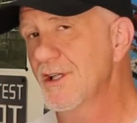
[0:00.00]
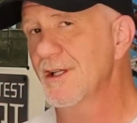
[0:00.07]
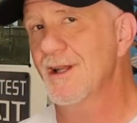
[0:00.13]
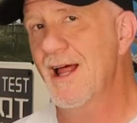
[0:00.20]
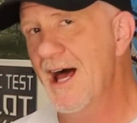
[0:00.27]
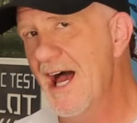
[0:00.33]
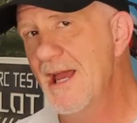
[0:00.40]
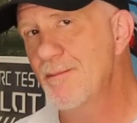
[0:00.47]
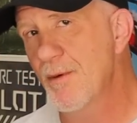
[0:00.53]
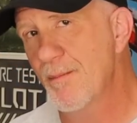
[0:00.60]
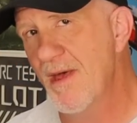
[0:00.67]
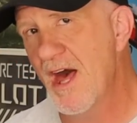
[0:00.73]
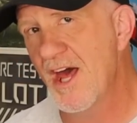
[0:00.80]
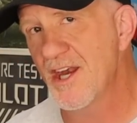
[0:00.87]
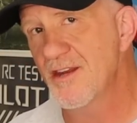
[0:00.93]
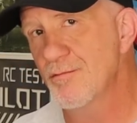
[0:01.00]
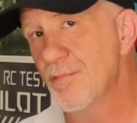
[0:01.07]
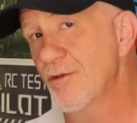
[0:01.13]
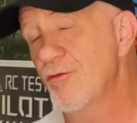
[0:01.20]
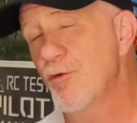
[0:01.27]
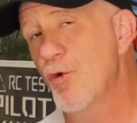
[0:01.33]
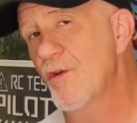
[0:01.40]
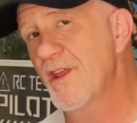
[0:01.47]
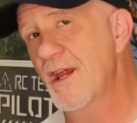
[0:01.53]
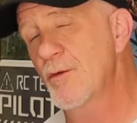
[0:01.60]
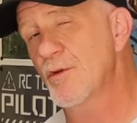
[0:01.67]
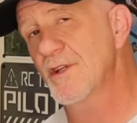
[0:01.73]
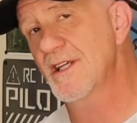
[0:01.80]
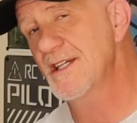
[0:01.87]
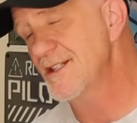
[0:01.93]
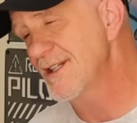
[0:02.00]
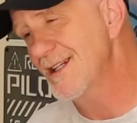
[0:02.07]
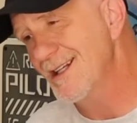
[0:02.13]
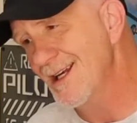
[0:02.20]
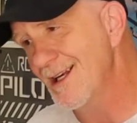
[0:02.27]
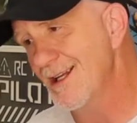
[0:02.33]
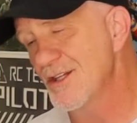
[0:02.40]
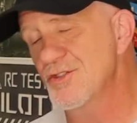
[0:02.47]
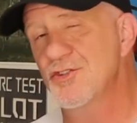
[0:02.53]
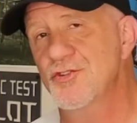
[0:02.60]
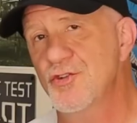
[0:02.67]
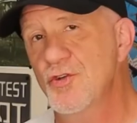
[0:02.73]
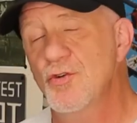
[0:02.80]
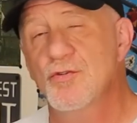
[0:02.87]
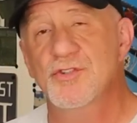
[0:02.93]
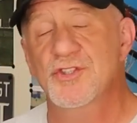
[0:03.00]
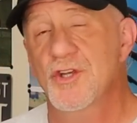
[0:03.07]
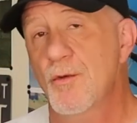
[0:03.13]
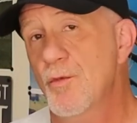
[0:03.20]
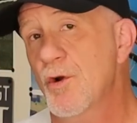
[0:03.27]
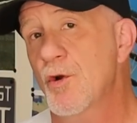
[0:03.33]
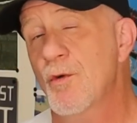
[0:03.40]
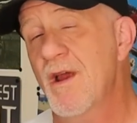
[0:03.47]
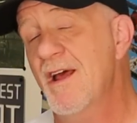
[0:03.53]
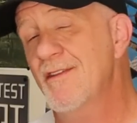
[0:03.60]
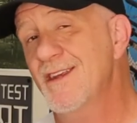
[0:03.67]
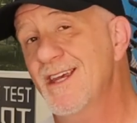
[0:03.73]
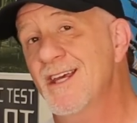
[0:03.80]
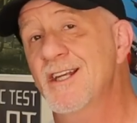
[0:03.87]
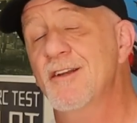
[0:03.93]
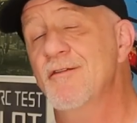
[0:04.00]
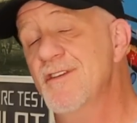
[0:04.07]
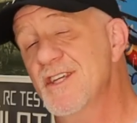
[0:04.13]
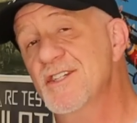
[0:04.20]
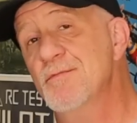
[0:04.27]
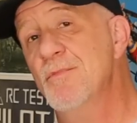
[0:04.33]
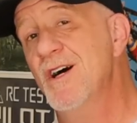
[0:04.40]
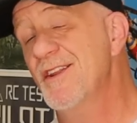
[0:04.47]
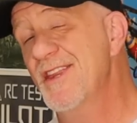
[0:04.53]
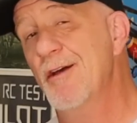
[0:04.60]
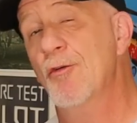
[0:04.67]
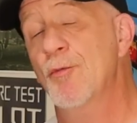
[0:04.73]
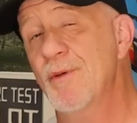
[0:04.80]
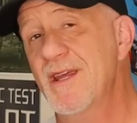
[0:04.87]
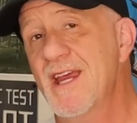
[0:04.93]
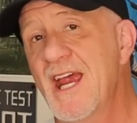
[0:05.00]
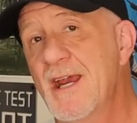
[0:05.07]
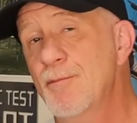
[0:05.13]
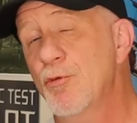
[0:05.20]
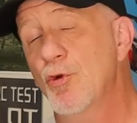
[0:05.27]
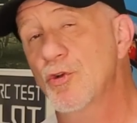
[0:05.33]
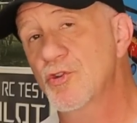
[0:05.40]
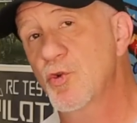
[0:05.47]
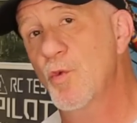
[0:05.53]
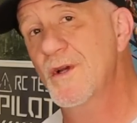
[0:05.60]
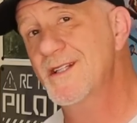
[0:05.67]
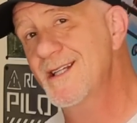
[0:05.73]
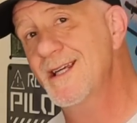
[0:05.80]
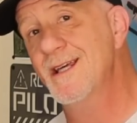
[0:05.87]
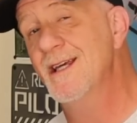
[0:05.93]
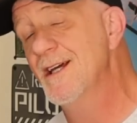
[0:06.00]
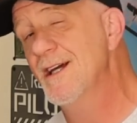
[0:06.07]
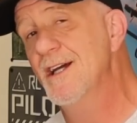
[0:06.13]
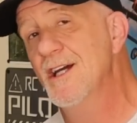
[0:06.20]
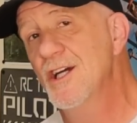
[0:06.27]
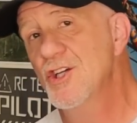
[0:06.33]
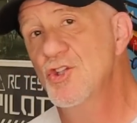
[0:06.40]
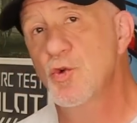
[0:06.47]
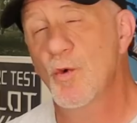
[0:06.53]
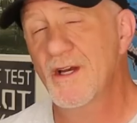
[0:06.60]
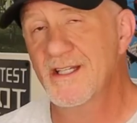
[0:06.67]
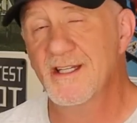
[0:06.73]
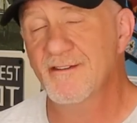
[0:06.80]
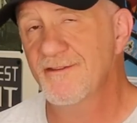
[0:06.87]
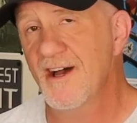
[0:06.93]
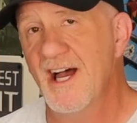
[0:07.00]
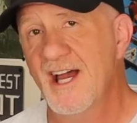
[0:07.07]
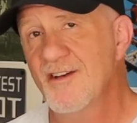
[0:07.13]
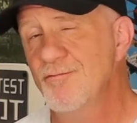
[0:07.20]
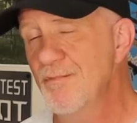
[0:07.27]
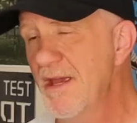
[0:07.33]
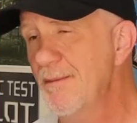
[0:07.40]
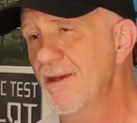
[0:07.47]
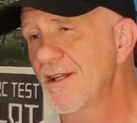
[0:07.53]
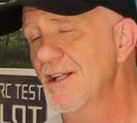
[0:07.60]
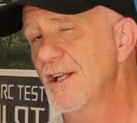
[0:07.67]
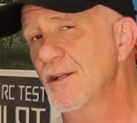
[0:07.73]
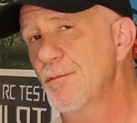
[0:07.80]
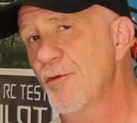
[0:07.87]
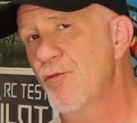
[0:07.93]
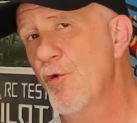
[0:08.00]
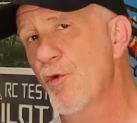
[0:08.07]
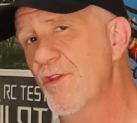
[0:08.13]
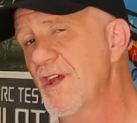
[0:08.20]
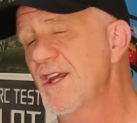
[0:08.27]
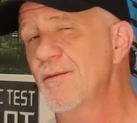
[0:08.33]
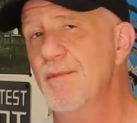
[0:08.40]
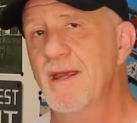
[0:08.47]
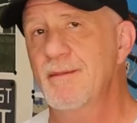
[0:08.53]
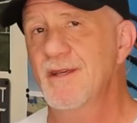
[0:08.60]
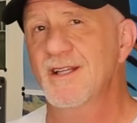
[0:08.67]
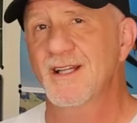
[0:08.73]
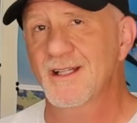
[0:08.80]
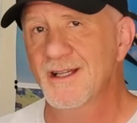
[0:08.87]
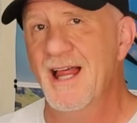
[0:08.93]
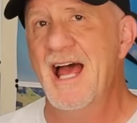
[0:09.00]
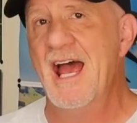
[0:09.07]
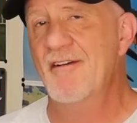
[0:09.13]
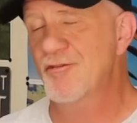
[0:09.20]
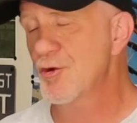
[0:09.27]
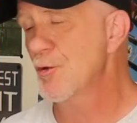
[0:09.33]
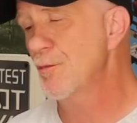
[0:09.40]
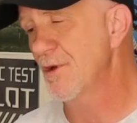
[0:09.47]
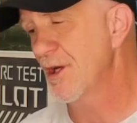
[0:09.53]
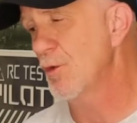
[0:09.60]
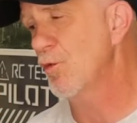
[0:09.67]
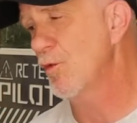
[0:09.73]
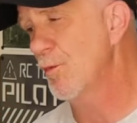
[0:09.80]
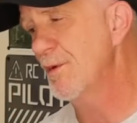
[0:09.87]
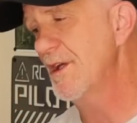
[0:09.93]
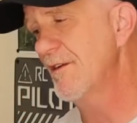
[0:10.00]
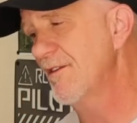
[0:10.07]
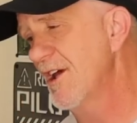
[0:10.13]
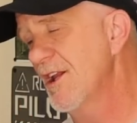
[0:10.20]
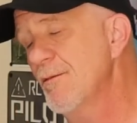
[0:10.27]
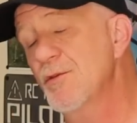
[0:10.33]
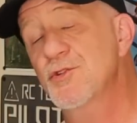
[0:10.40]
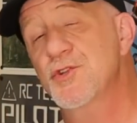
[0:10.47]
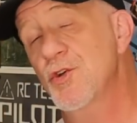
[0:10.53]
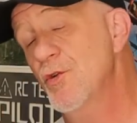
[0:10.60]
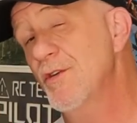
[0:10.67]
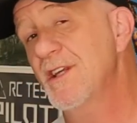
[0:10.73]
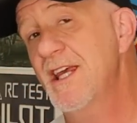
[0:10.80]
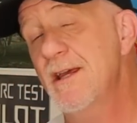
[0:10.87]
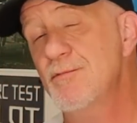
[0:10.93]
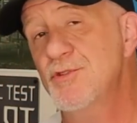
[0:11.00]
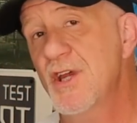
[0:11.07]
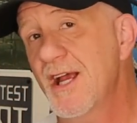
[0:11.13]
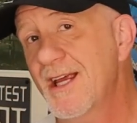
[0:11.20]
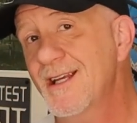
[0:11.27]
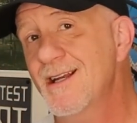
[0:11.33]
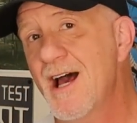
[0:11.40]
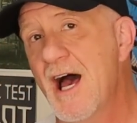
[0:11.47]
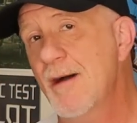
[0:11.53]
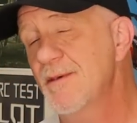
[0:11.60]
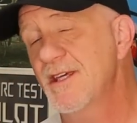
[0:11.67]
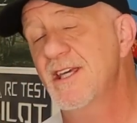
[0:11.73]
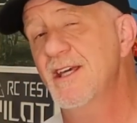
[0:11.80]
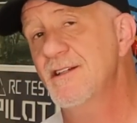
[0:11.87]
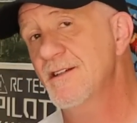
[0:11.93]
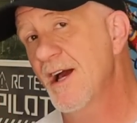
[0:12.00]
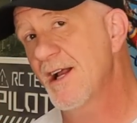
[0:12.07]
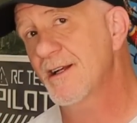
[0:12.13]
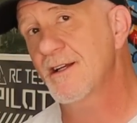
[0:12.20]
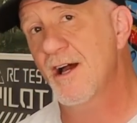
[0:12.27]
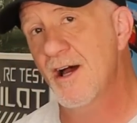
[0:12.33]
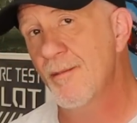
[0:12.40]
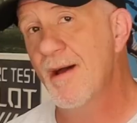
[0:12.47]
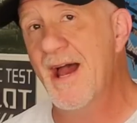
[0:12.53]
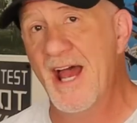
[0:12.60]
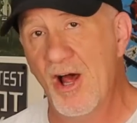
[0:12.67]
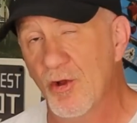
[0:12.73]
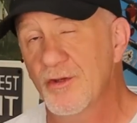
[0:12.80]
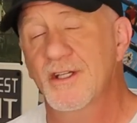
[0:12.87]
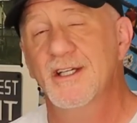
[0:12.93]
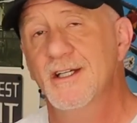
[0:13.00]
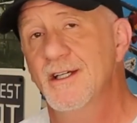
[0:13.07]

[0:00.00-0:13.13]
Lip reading: a little hype about it before they release it. It is due somewhere around the end of this month. That would be April 2025. Maybe a little before then, maybe a little after, but it will be available soon. Keep checking hobbyking.com out.